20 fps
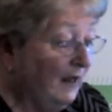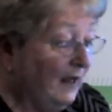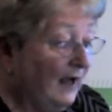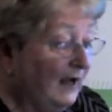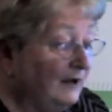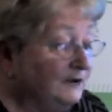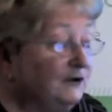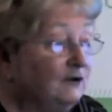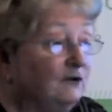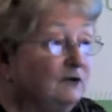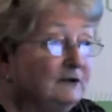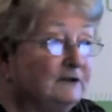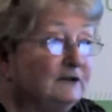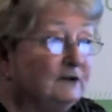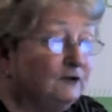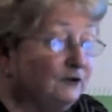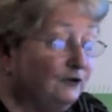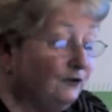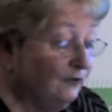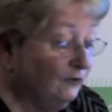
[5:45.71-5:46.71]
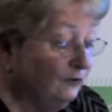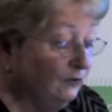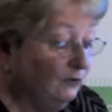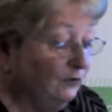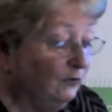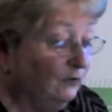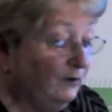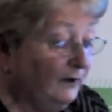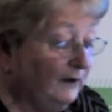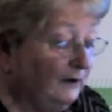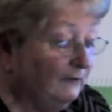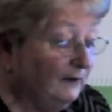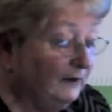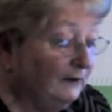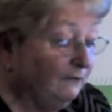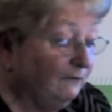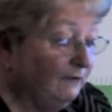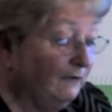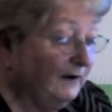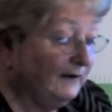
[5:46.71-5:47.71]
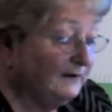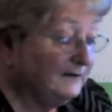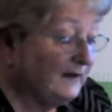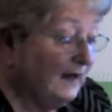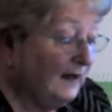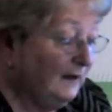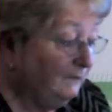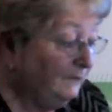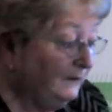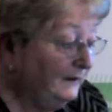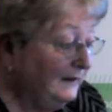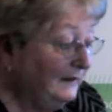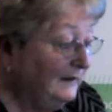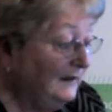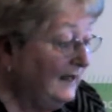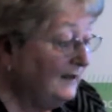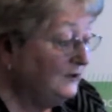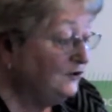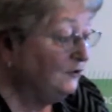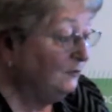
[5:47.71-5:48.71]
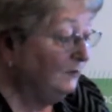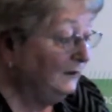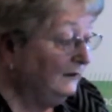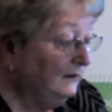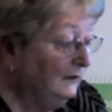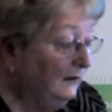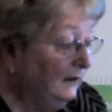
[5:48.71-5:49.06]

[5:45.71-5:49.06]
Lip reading: and also through querying, for example, illegible,